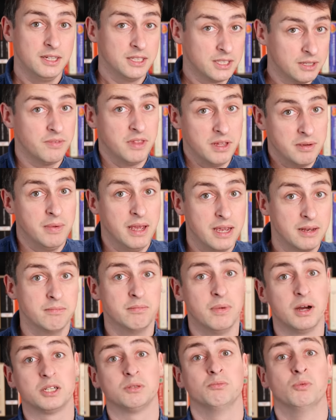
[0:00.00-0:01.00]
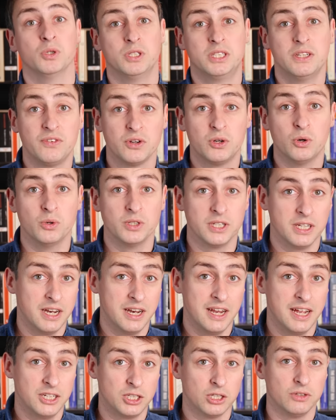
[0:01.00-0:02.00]
Something made much more difficult in
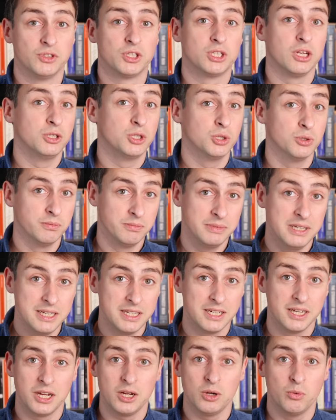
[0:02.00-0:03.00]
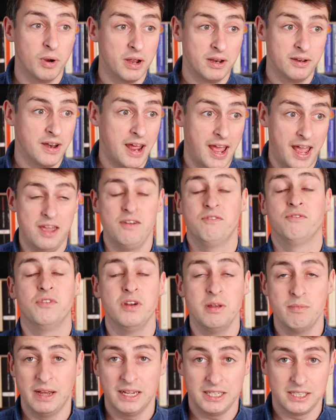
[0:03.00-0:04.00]
an age of social media when
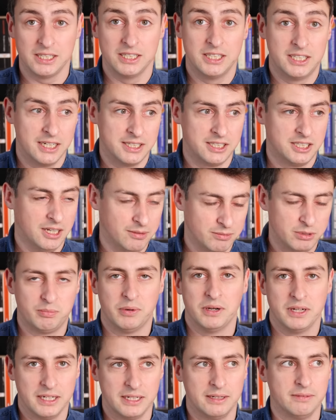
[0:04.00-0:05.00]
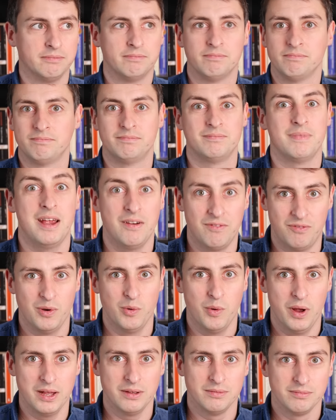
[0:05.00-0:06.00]
every message ends up spreading
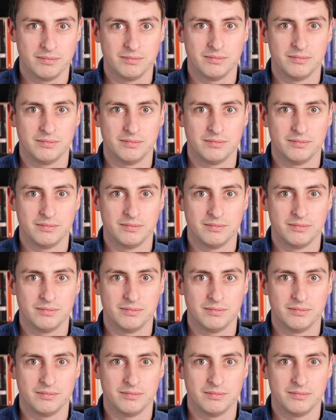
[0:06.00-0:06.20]
everywhere.